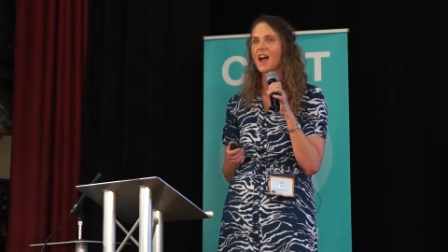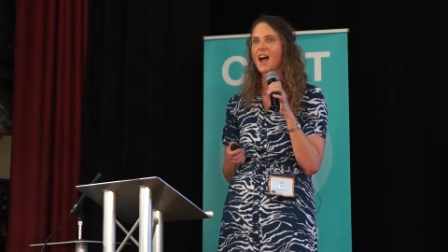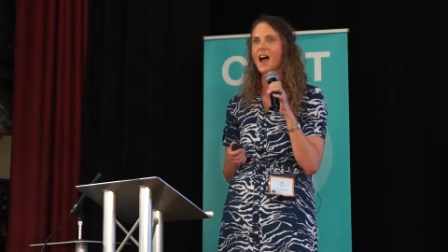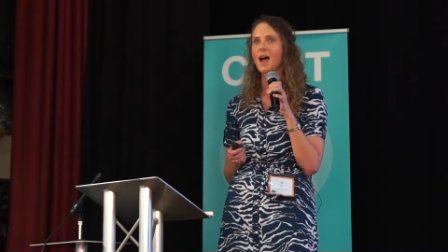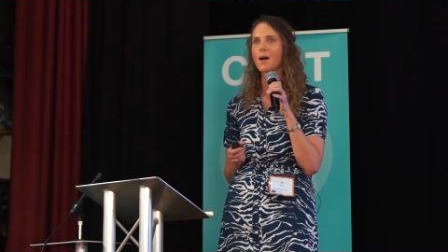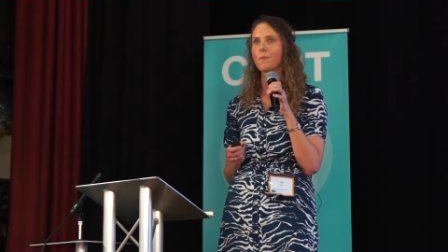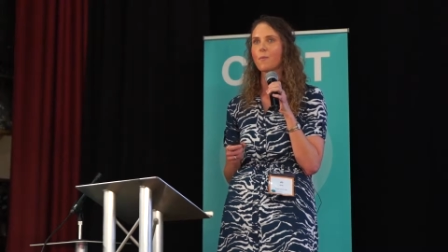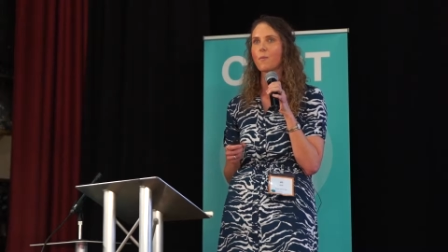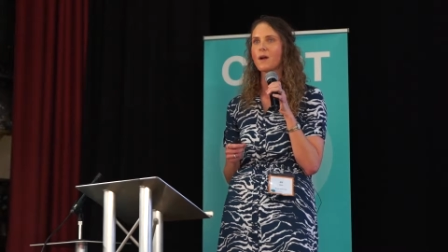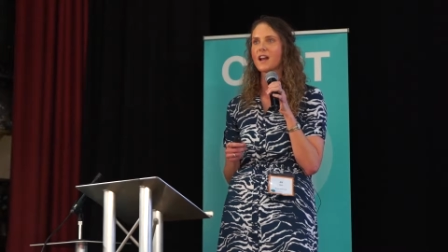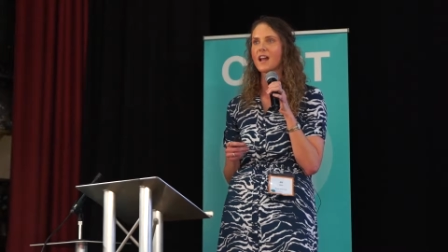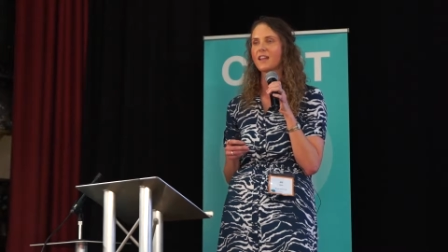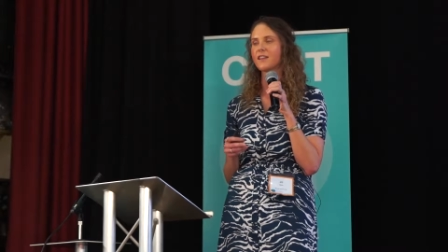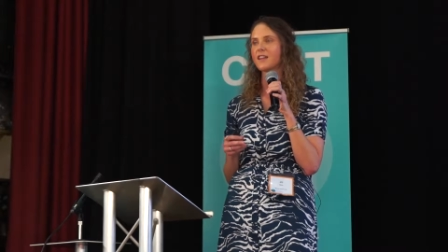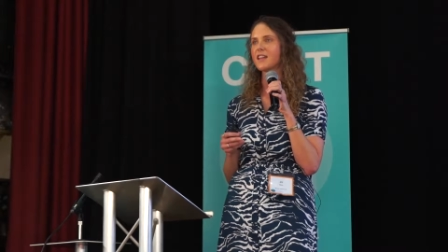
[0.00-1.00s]
When
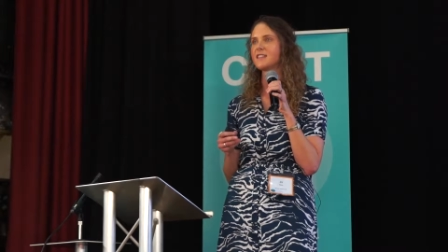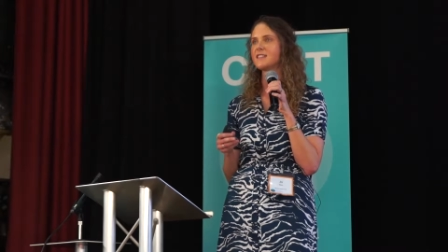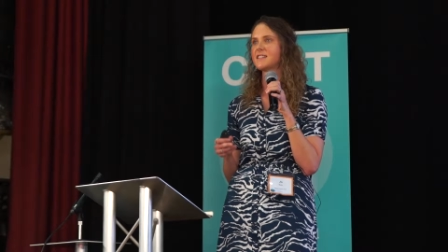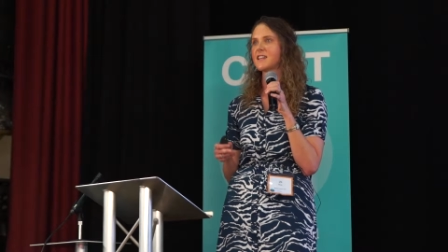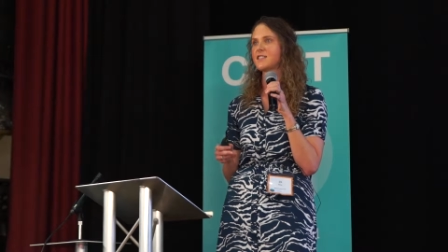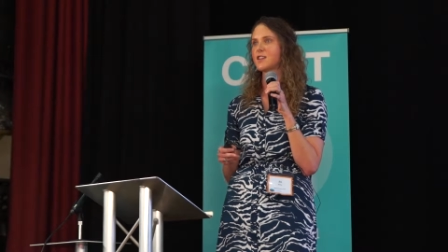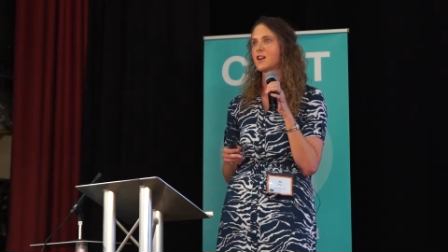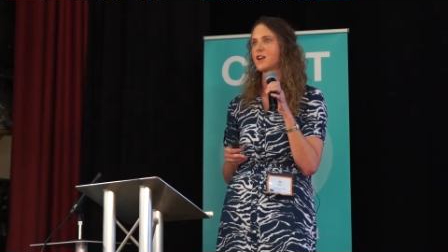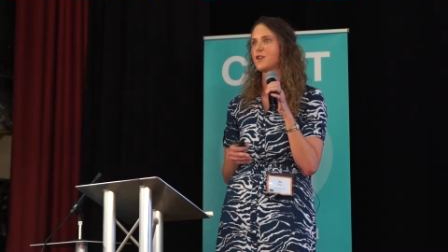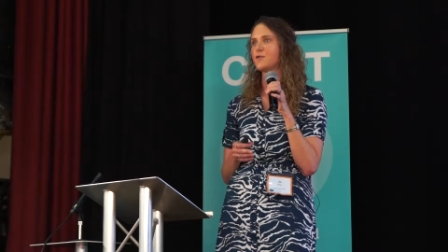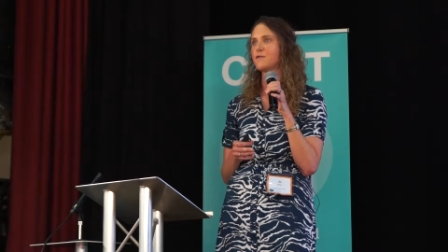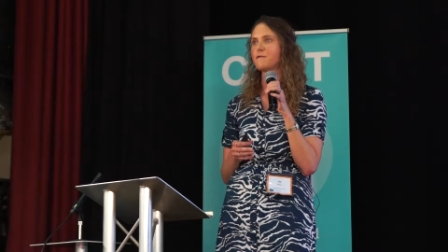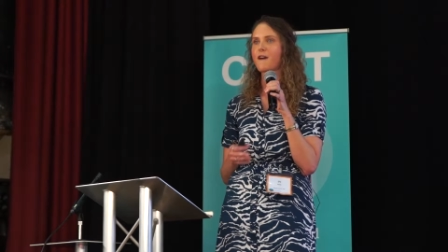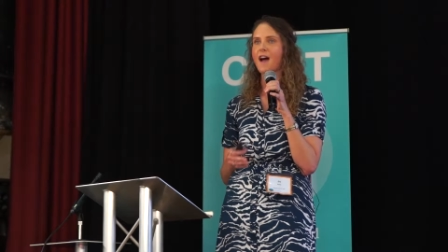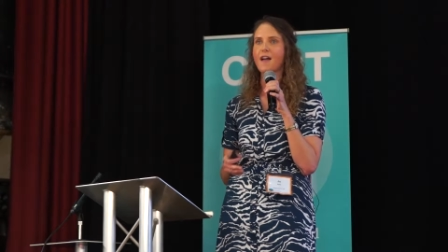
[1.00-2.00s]
I consider, you
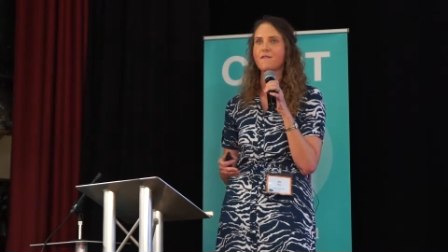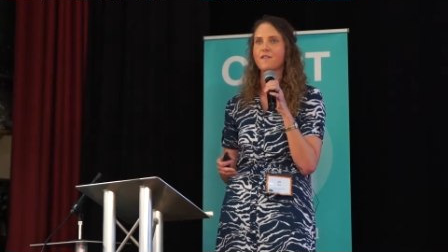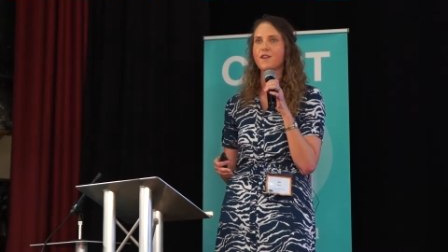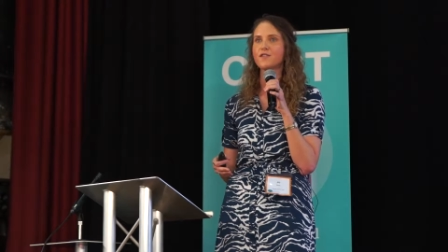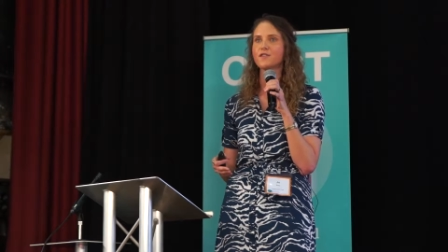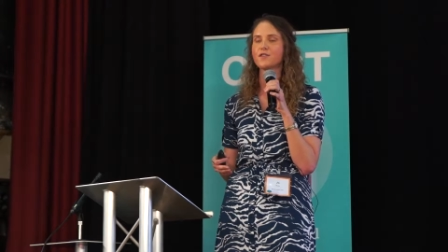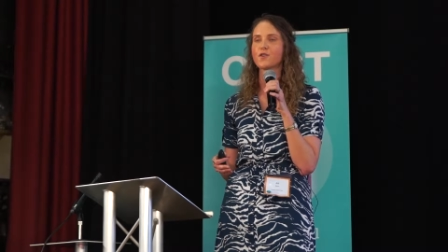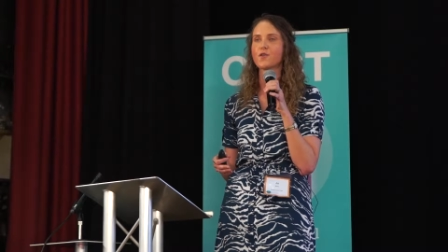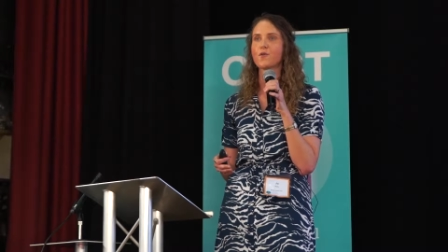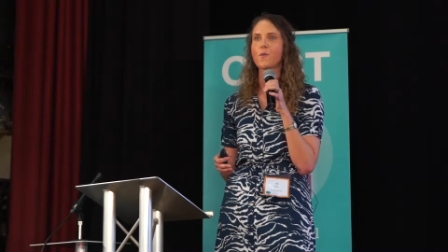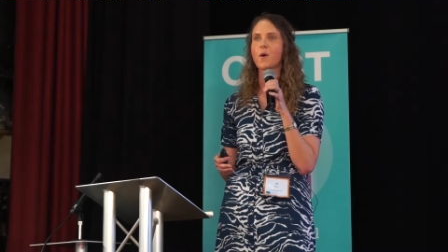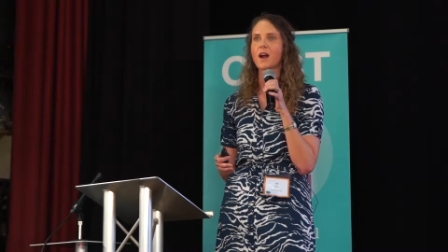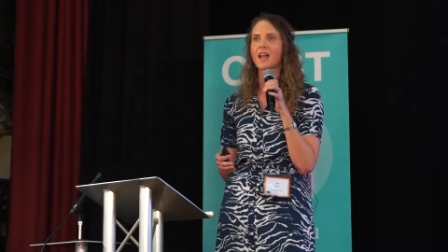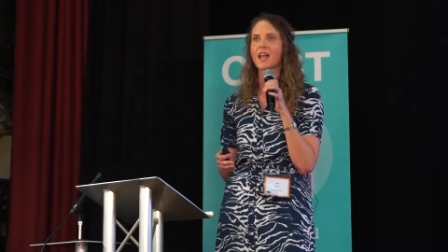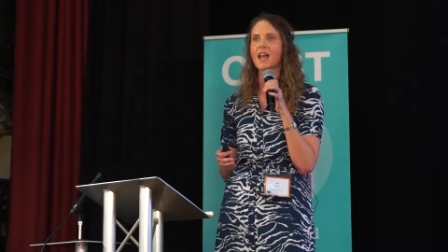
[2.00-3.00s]
know, 5 years ago
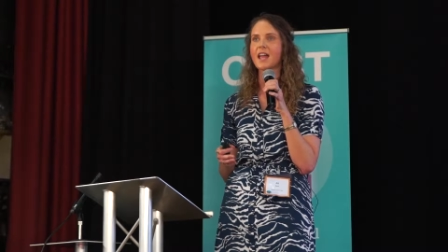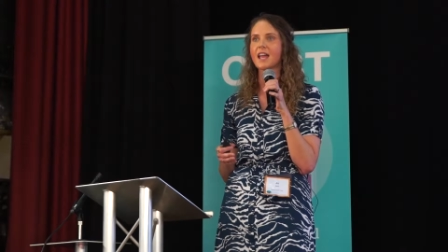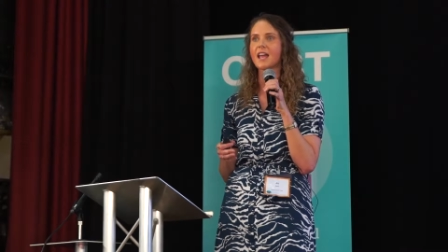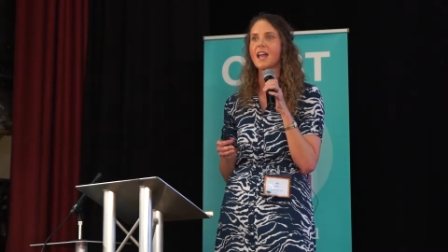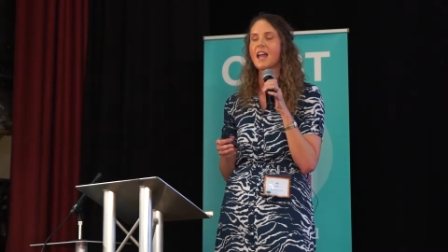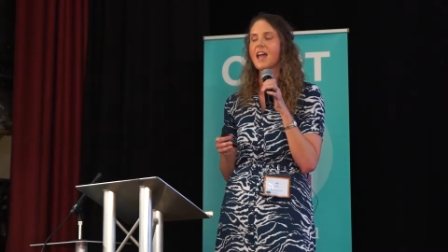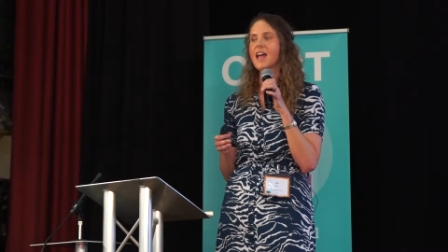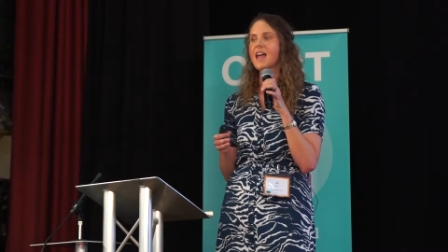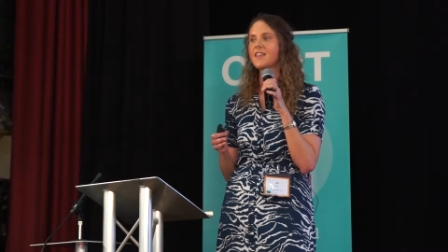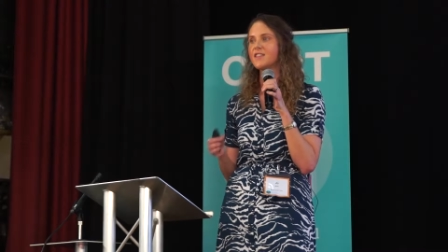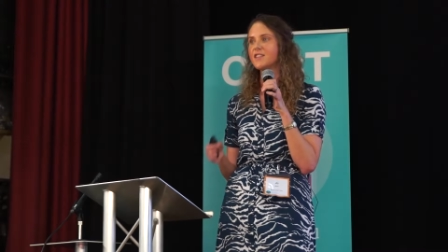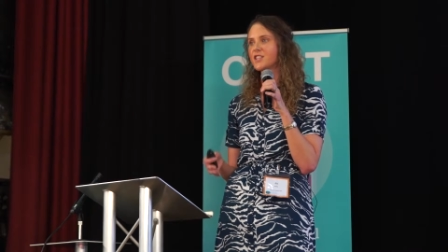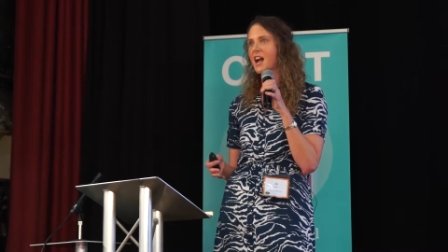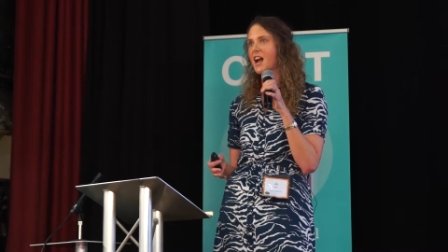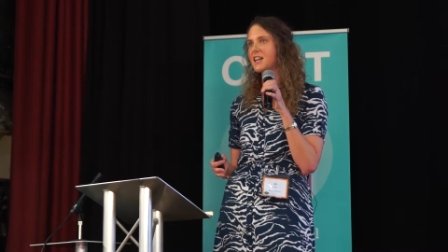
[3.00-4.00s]
working in the
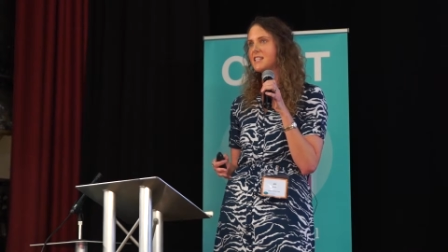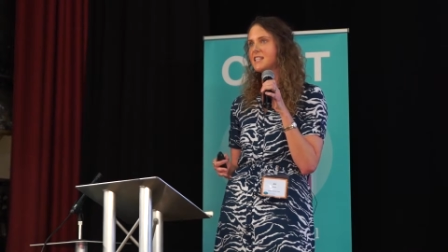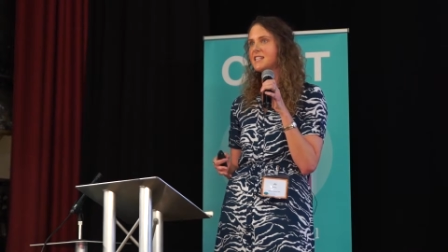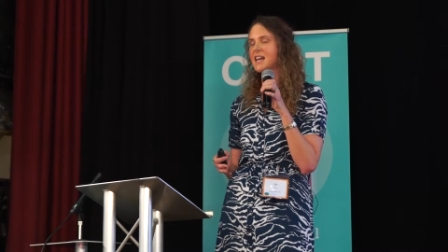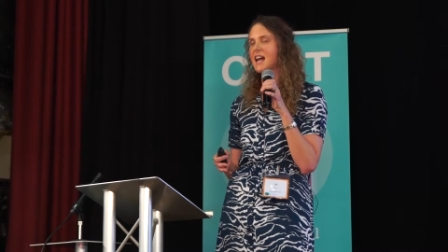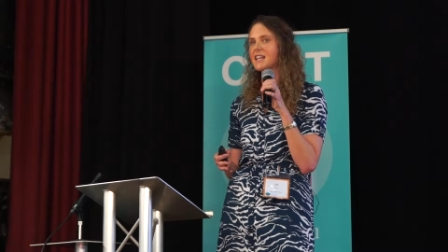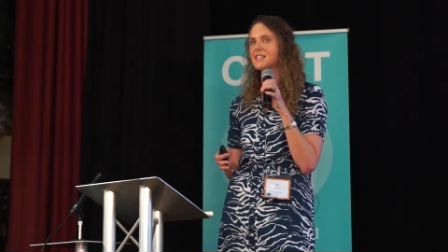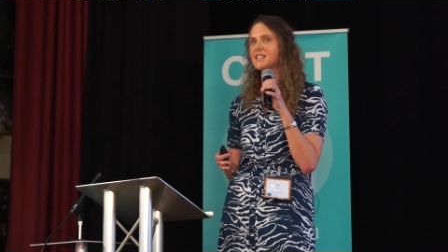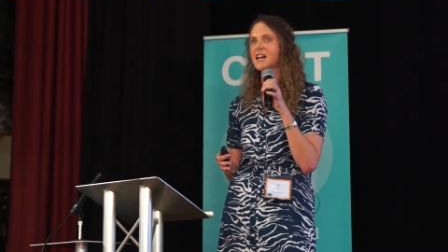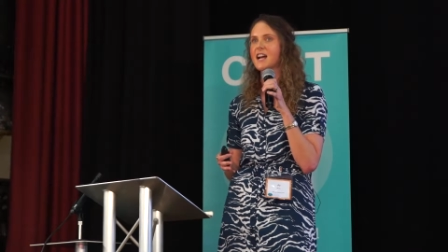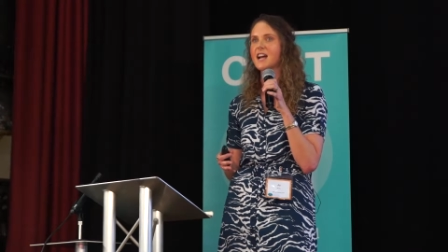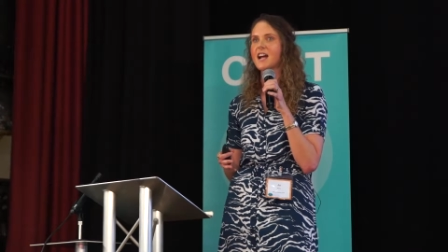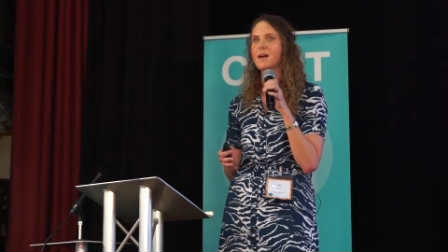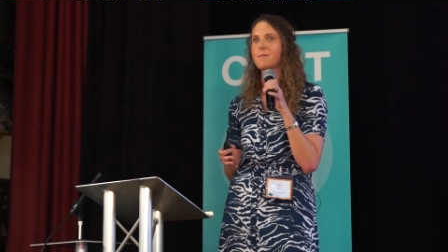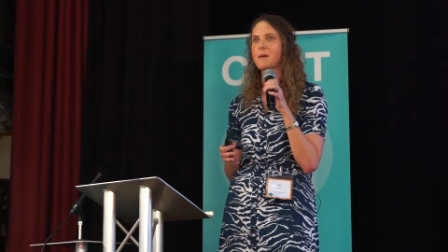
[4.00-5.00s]
charity sector,